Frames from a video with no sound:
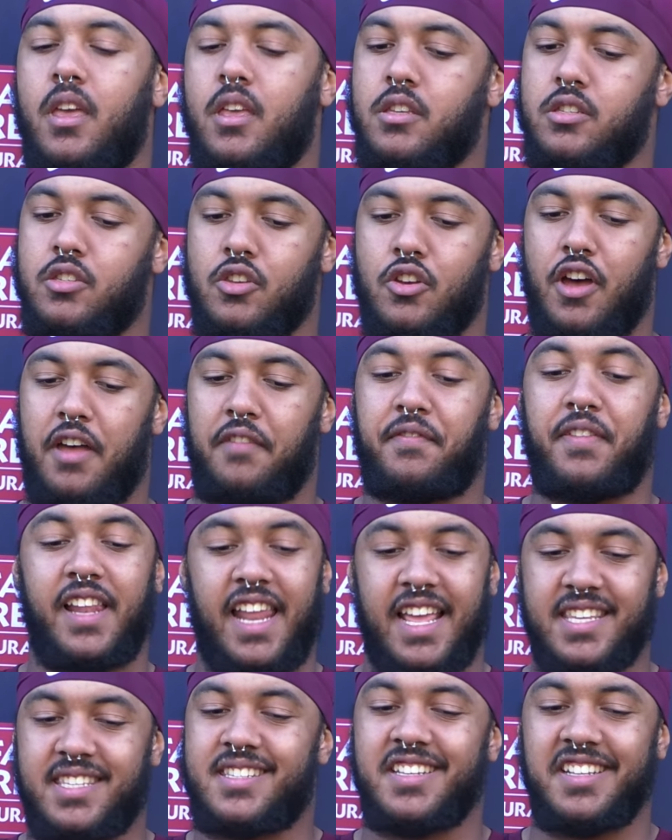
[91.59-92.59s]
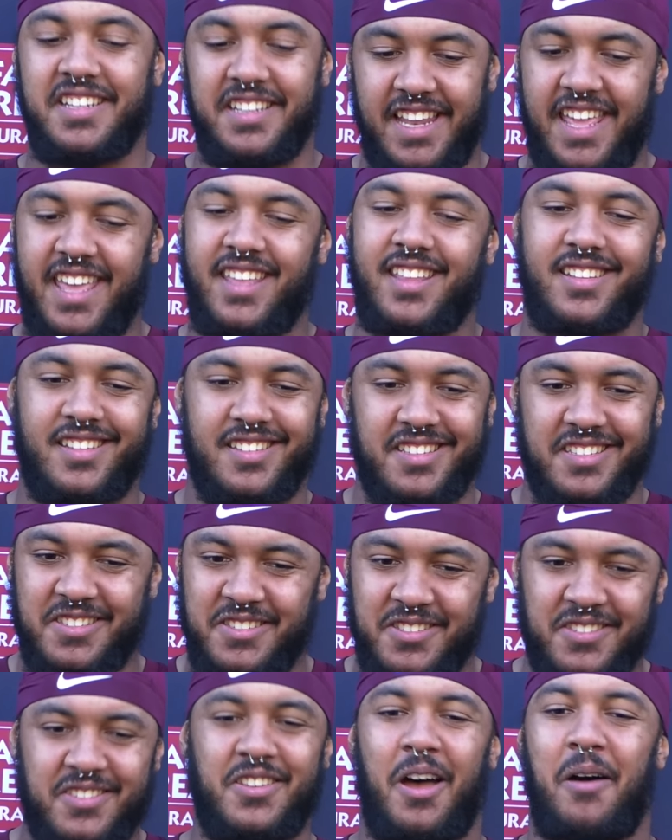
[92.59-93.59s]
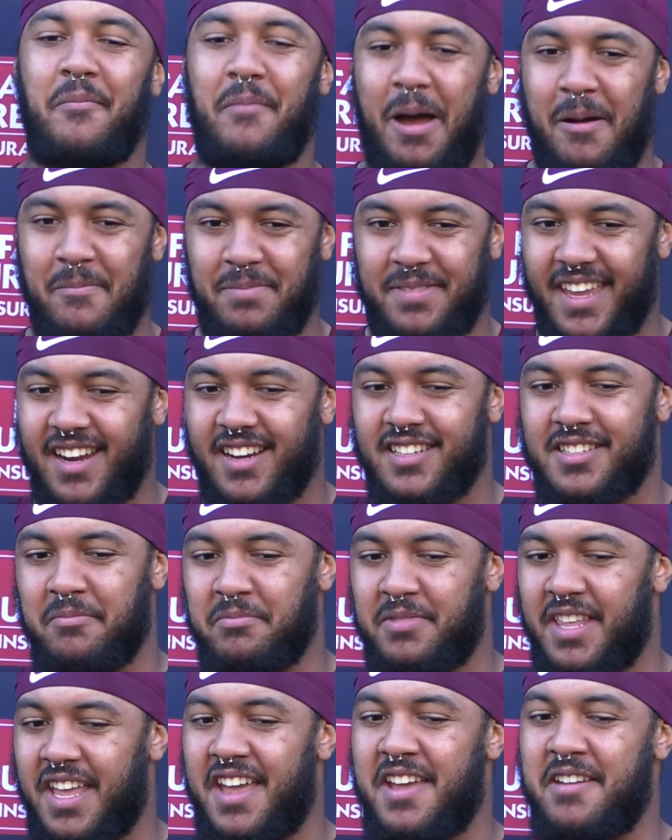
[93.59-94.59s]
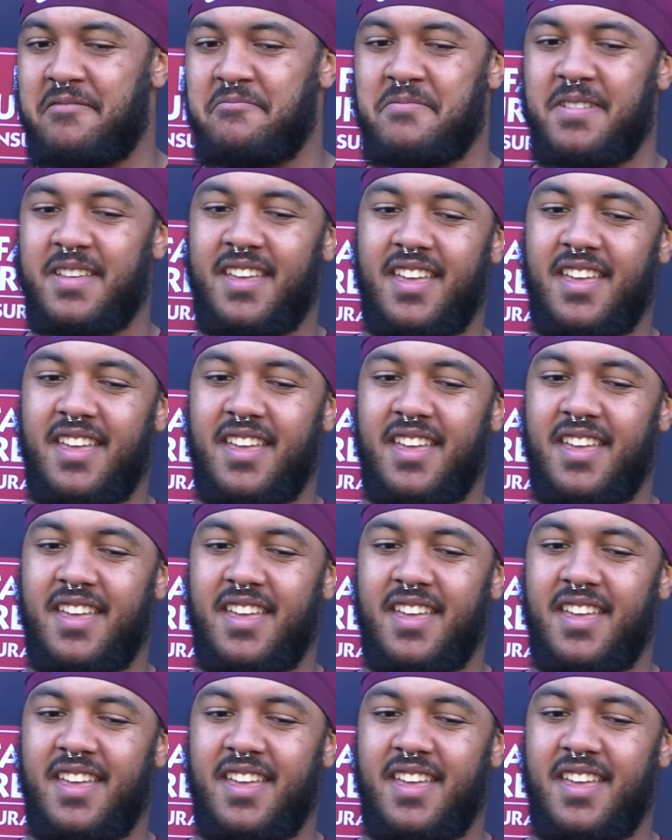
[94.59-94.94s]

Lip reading: So I feel I still let some up there sometime.